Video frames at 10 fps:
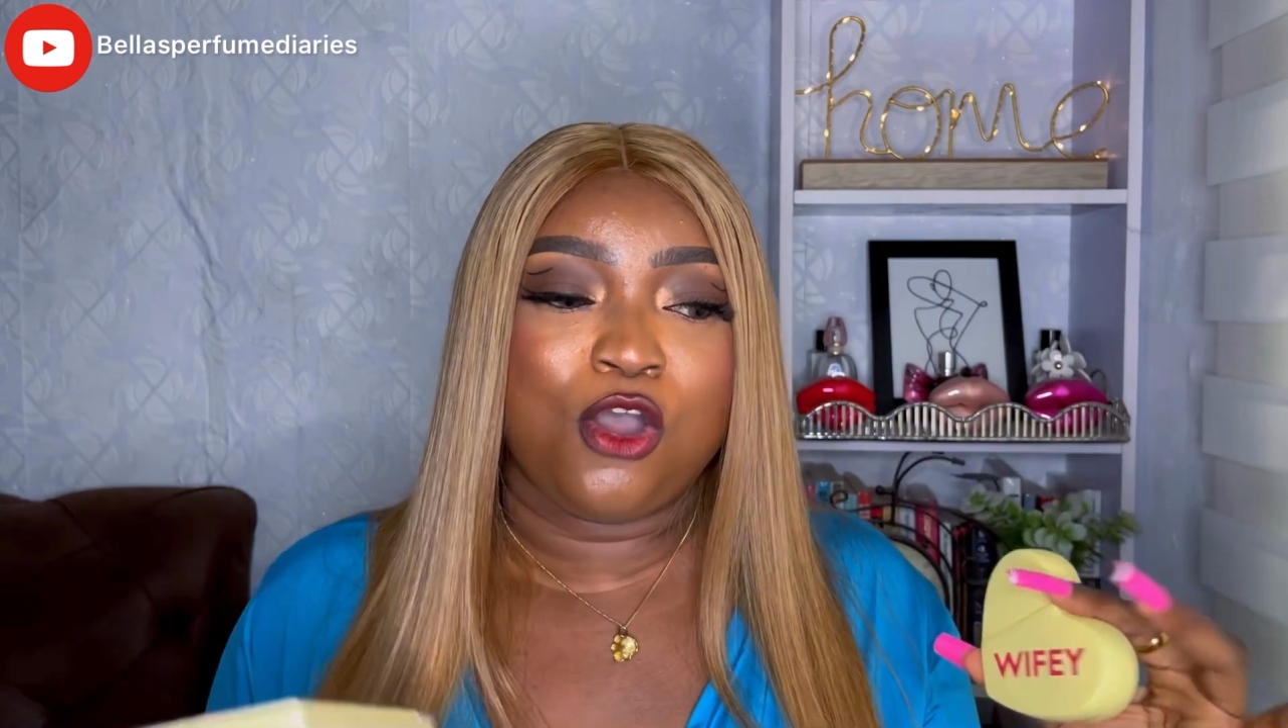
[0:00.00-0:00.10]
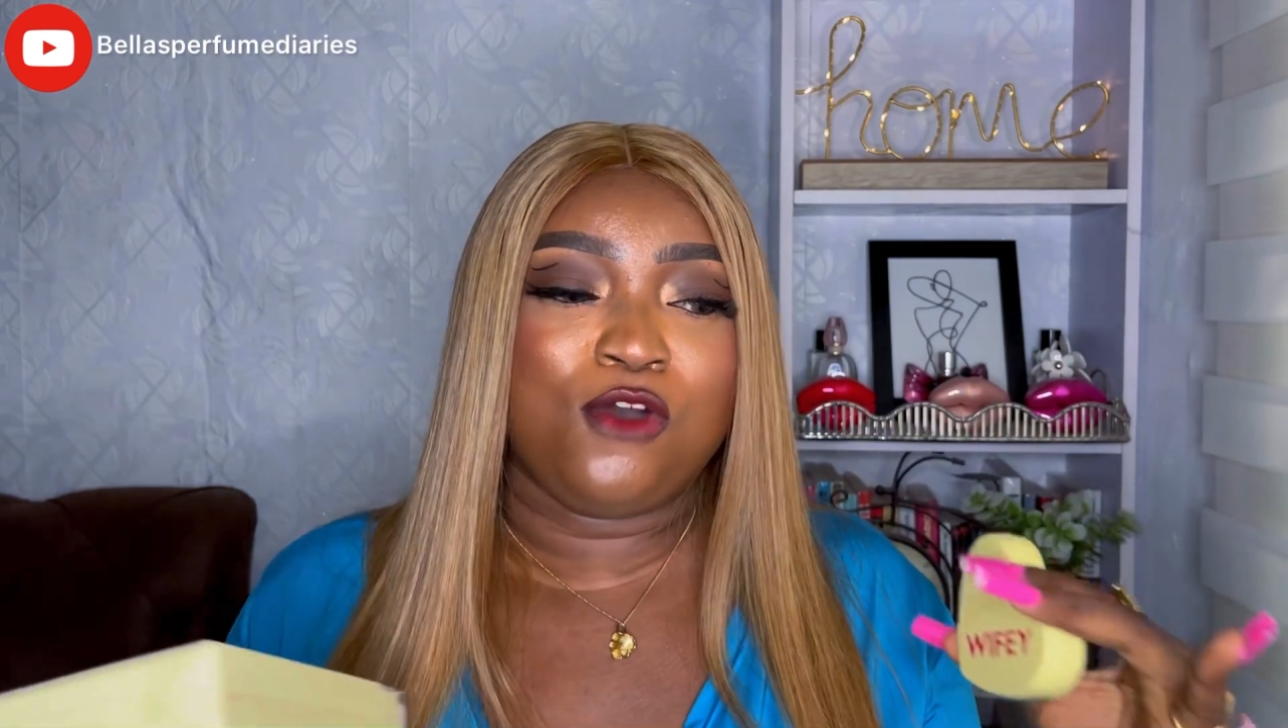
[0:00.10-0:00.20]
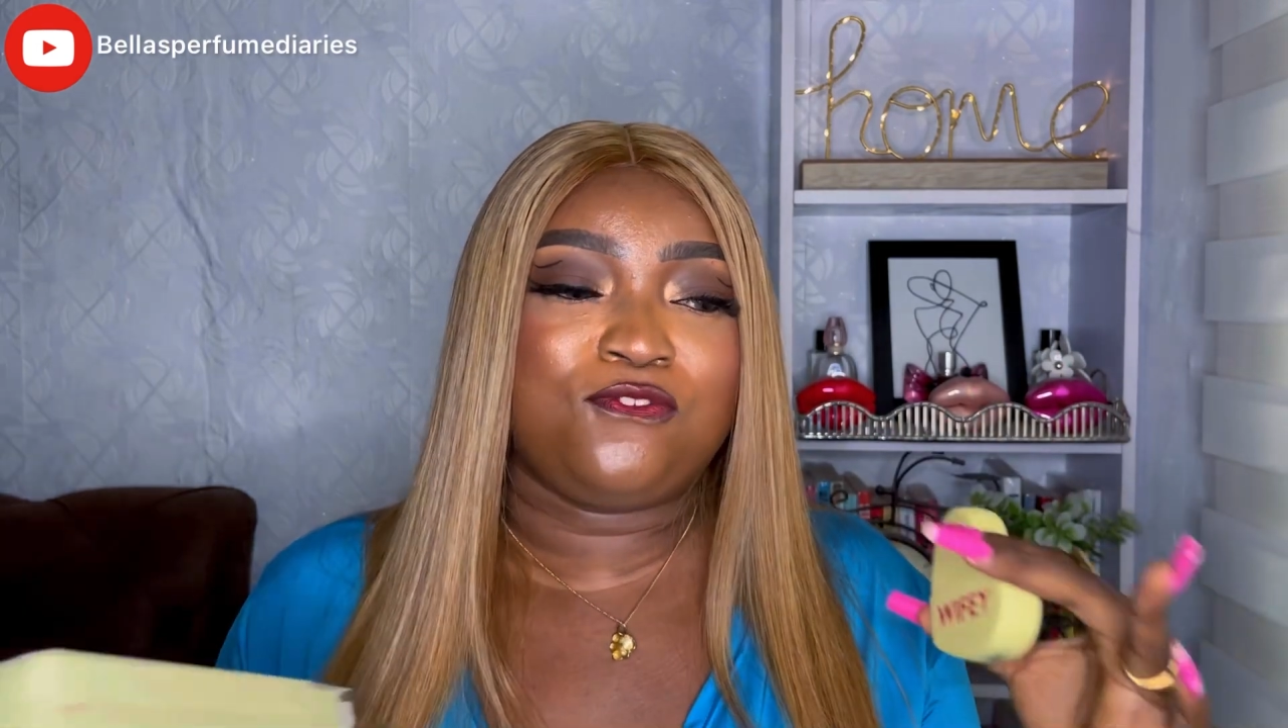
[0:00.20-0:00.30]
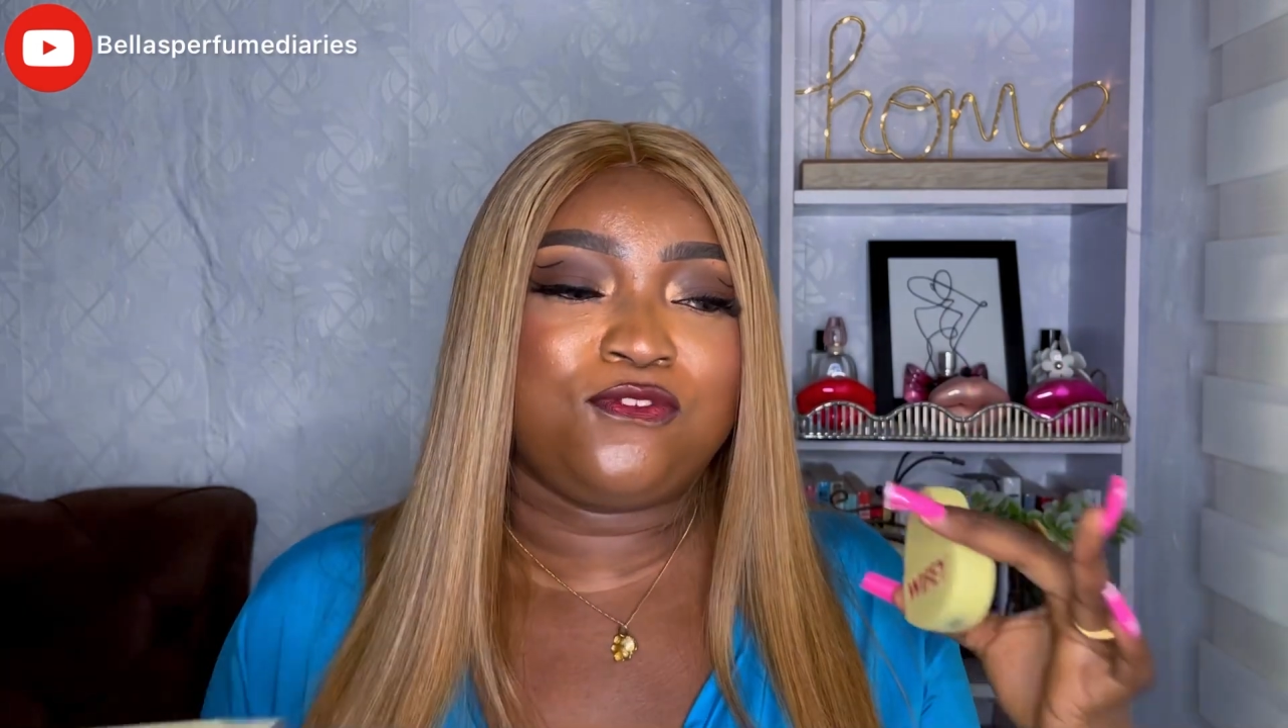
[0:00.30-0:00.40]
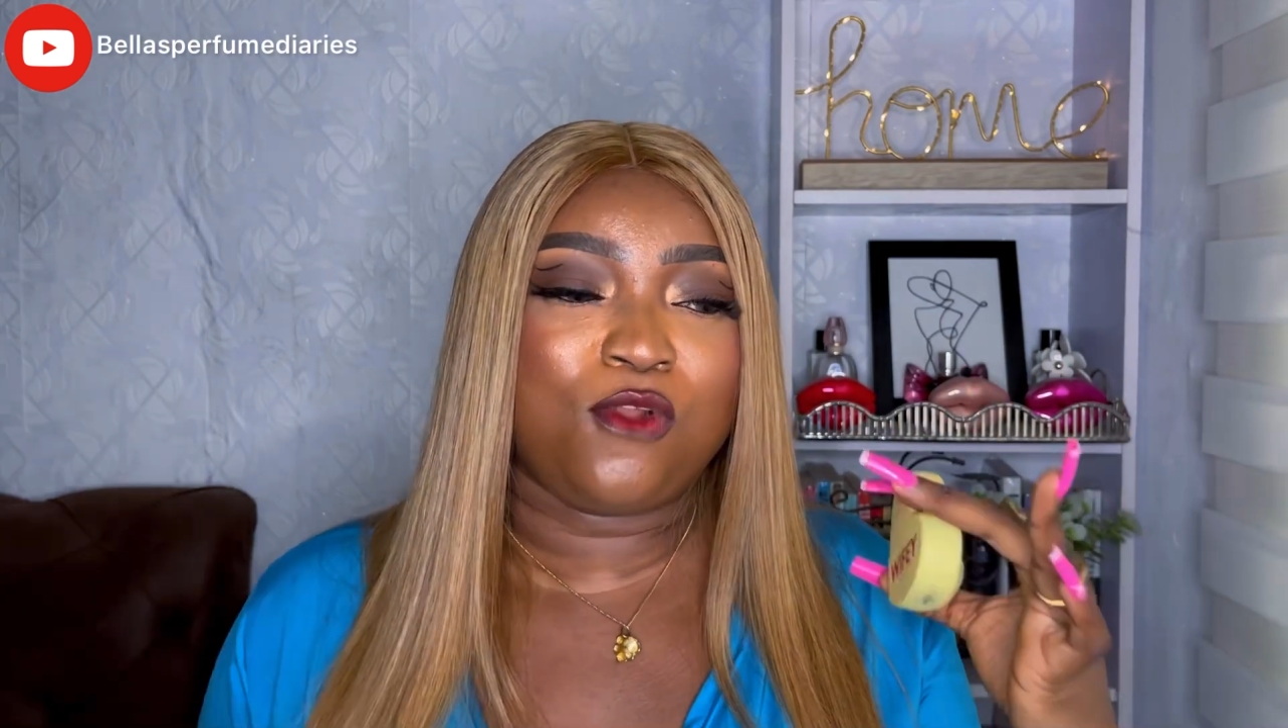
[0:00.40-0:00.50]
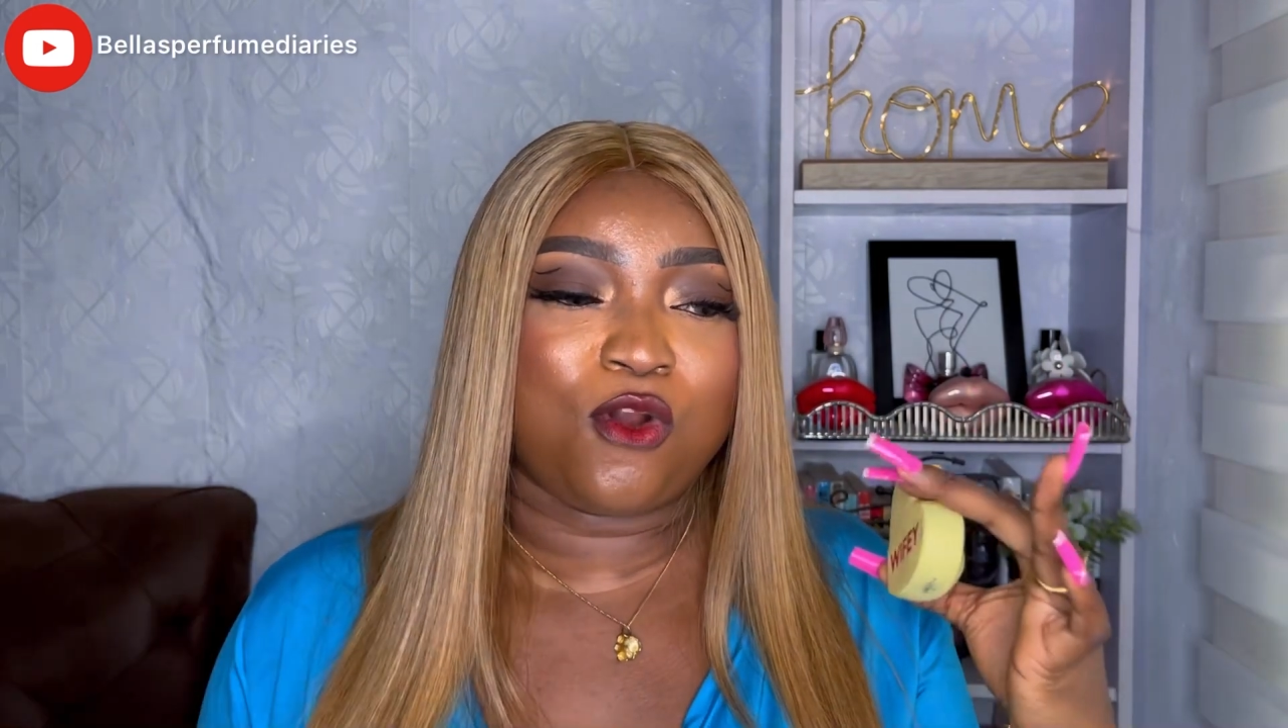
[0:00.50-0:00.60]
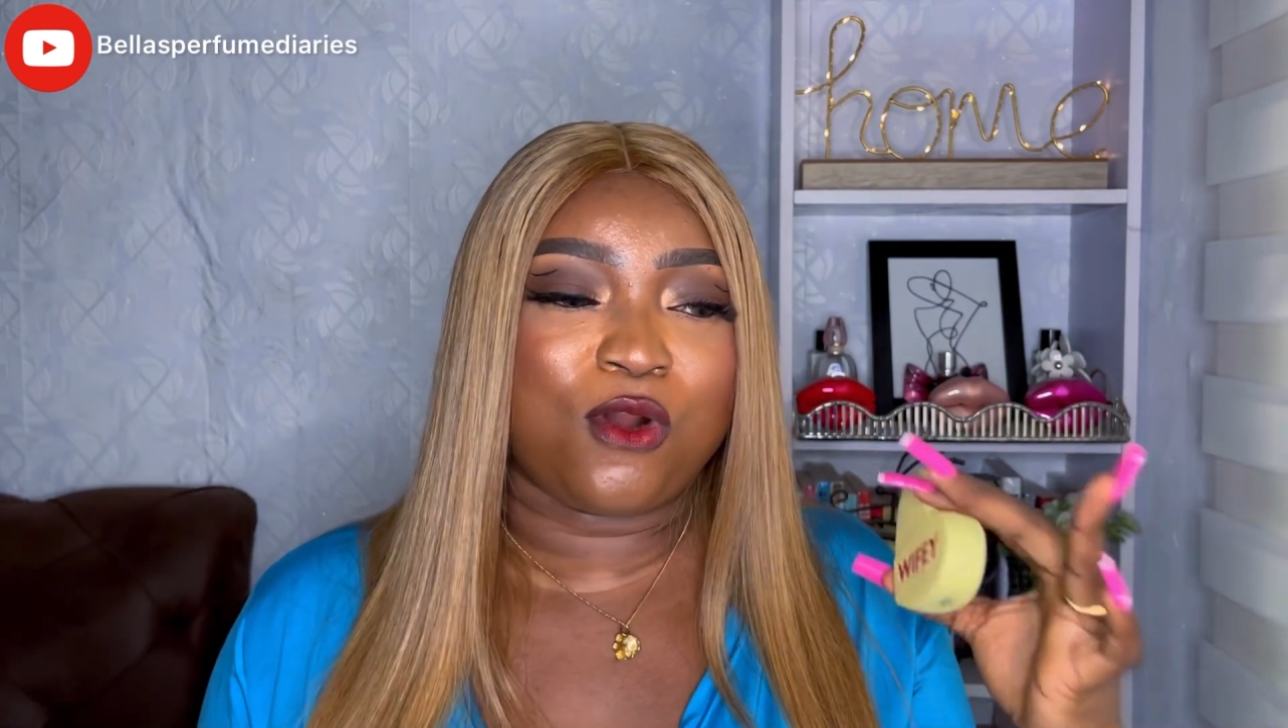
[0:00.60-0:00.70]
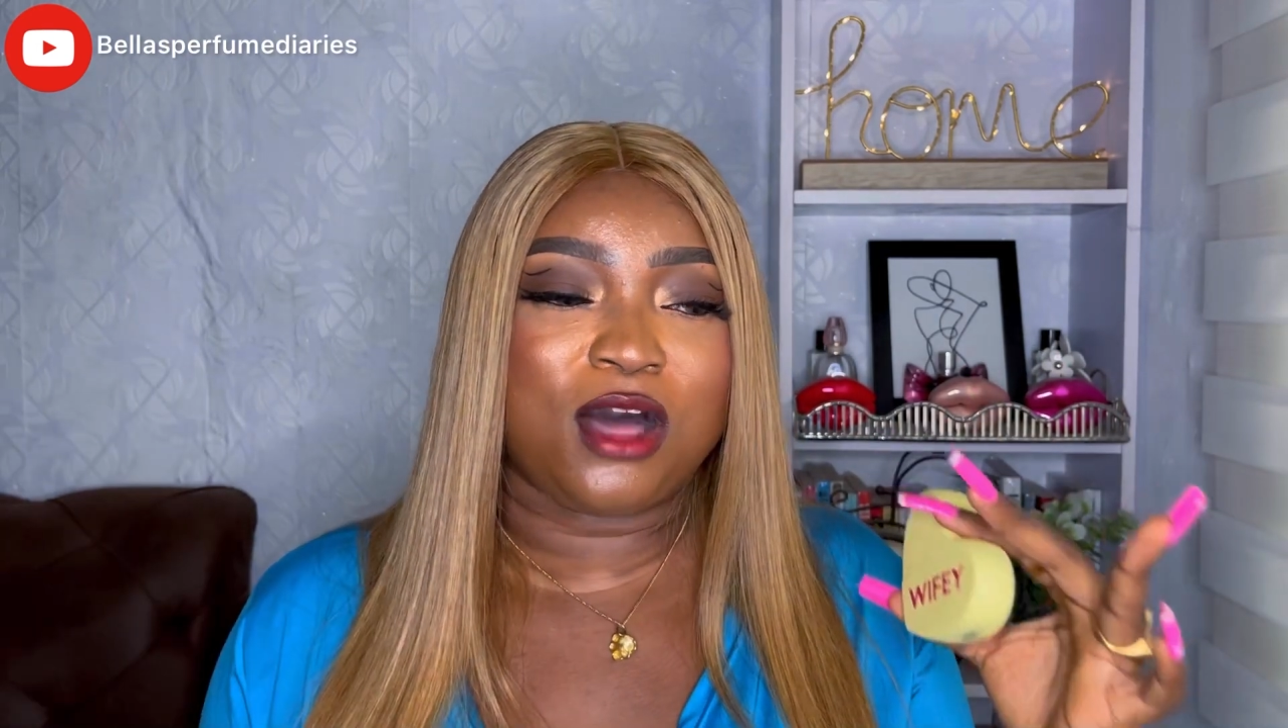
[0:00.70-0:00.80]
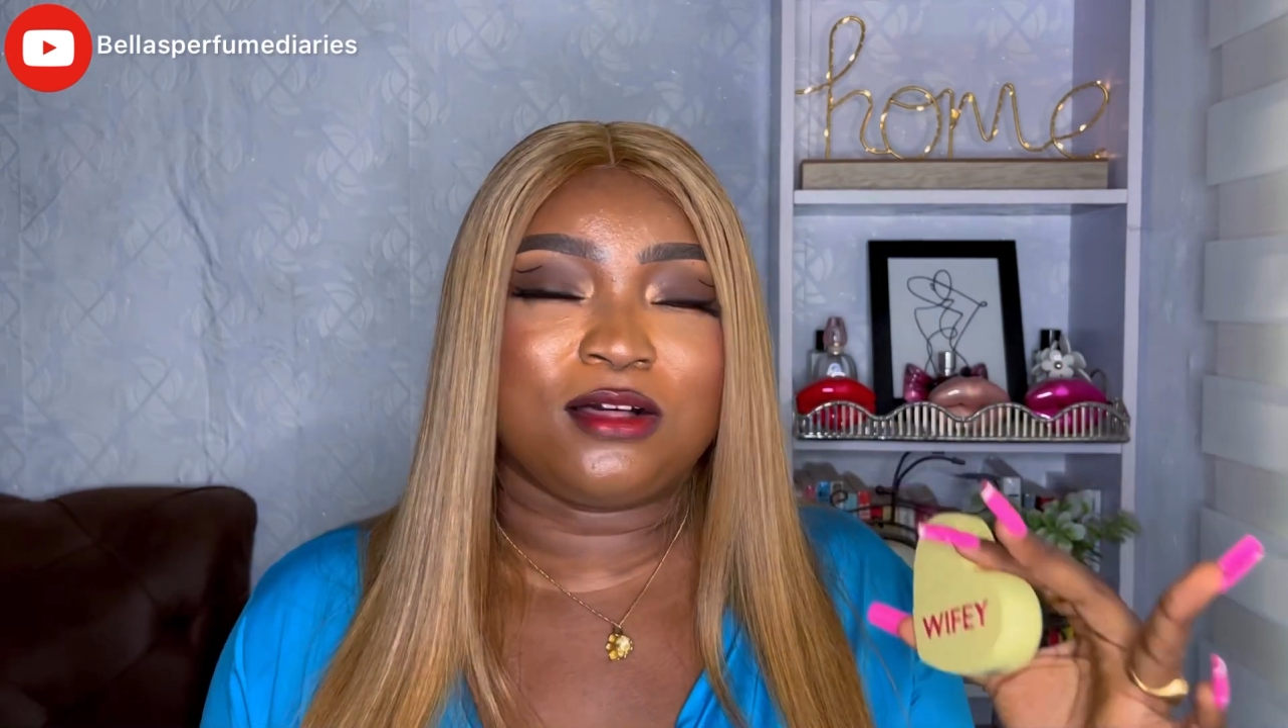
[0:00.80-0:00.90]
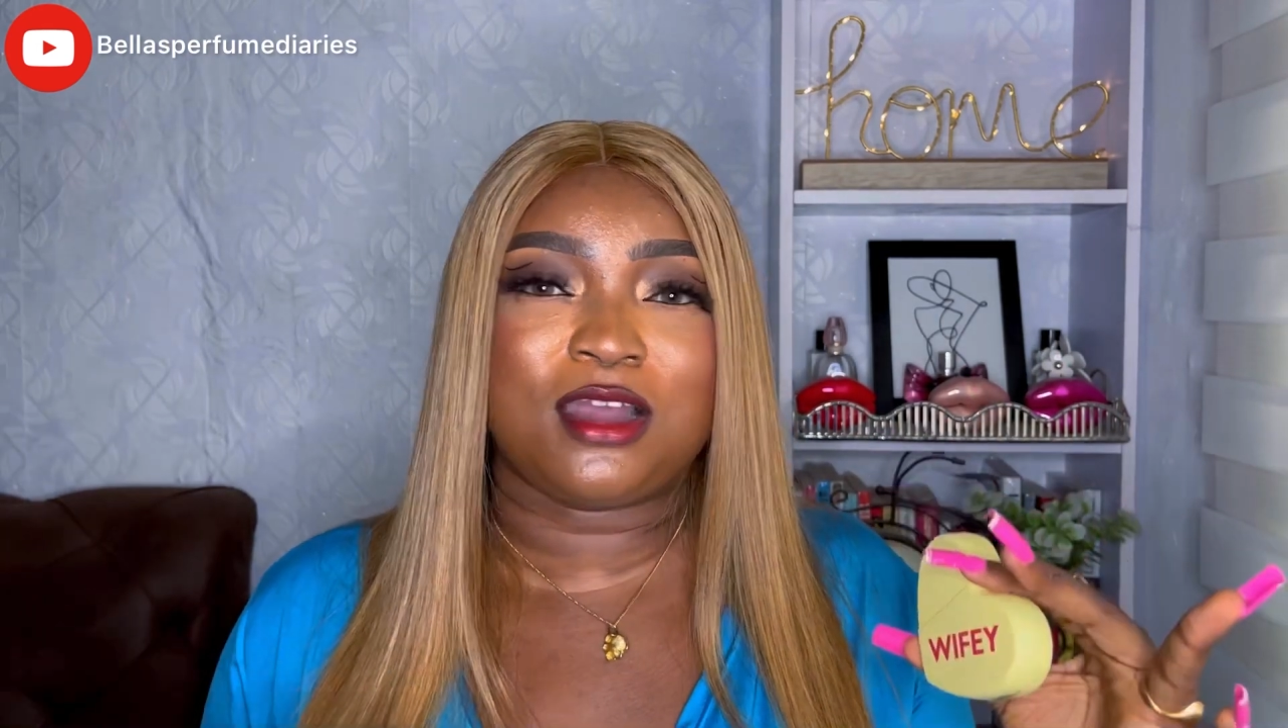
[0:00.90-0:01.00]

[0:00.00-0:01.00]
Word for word: floral